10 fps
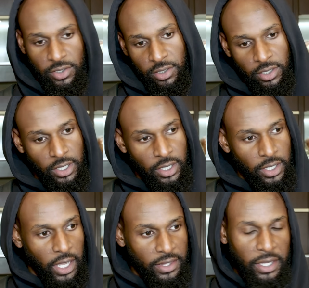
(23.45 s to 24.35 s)
So
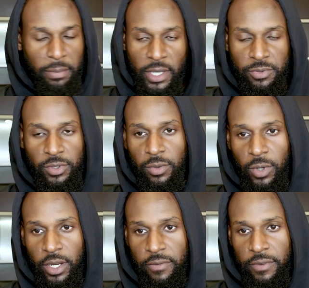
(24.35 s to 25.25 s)
I think it meshed really
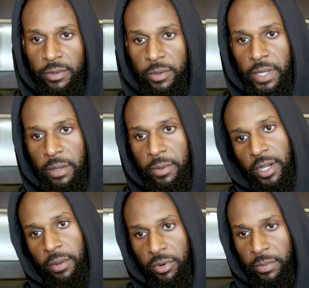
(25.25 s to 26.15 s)
well for him to be able to
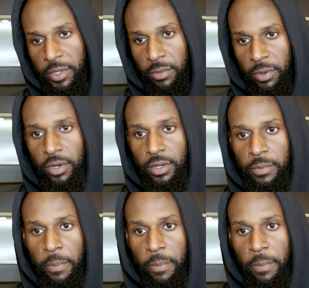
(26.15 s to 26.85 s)
come bring me on board.